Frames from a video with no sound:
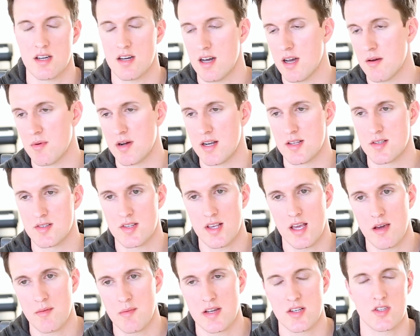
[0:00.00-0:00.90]
I want a
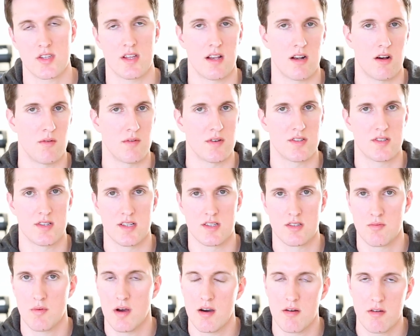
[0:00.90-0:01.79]
sandwich, that always
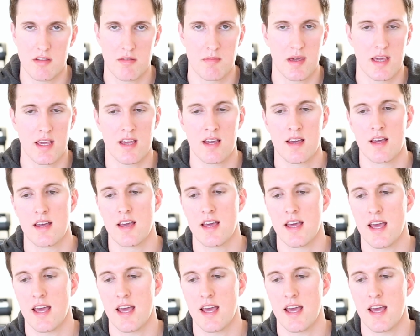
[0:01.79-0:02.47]
sits well with me,